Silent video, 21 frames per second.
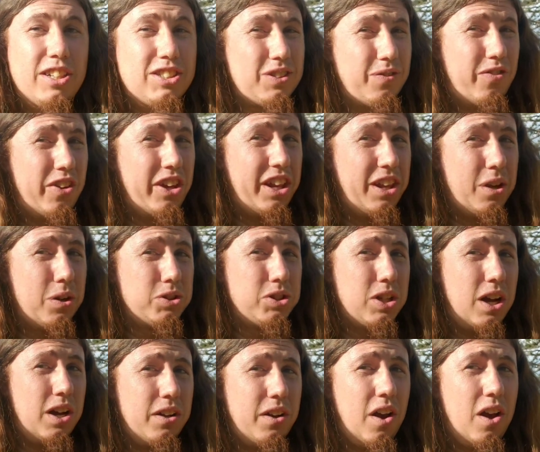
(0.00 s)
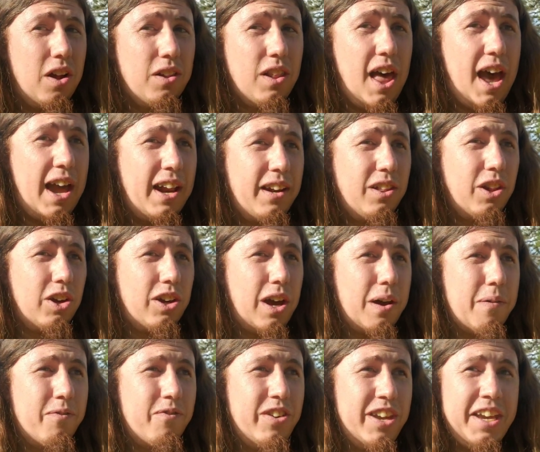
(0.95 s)
There's videos online. Look
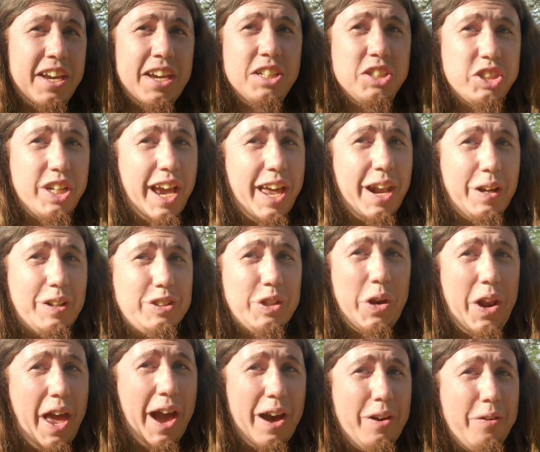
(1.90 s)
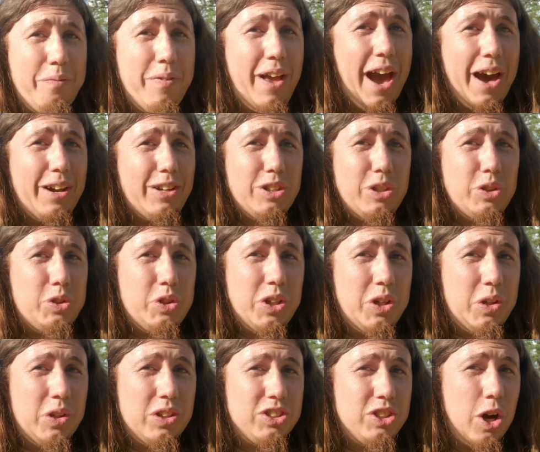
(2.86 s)
up vegan channels on how to do
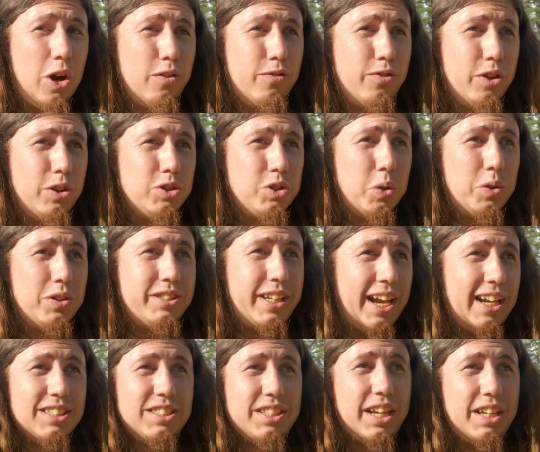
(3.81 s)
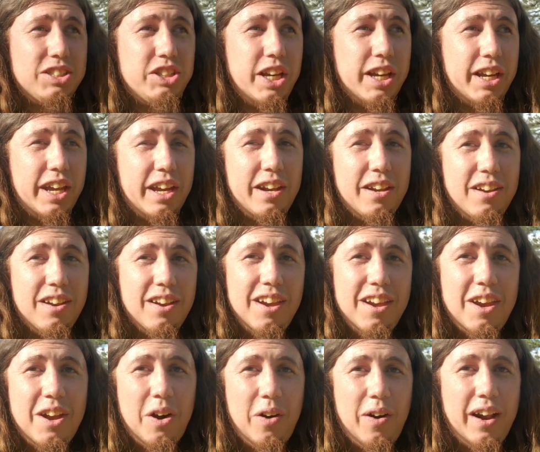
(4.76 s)
tofu so it tastes like chicken,
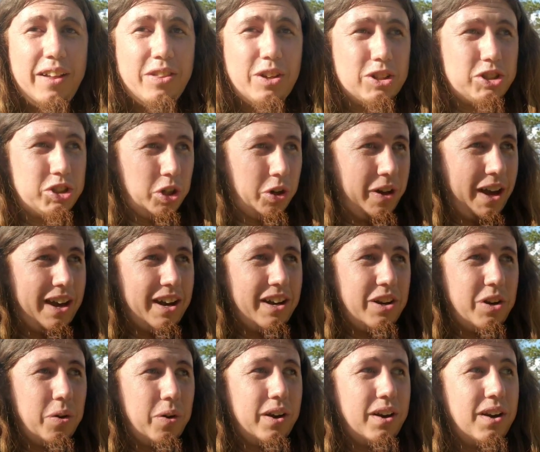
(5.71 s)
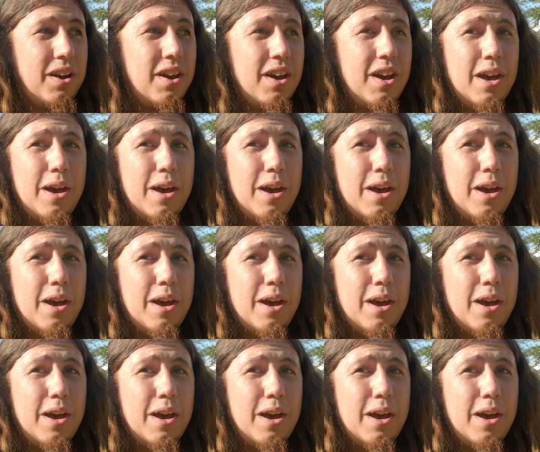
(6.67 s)
right? They'll show you how to do it.